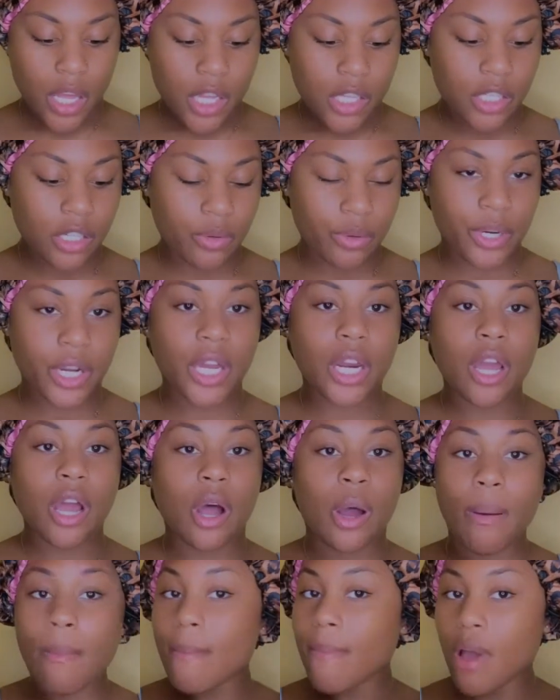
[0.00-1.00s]
So we're gonna
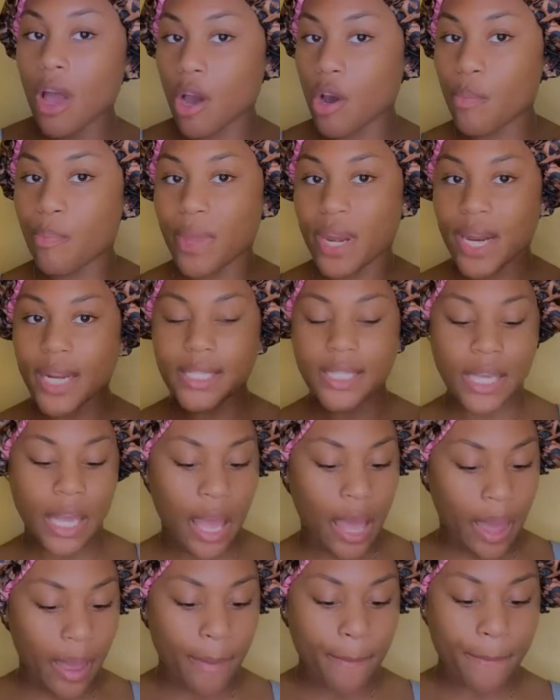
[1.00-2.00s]
open it up.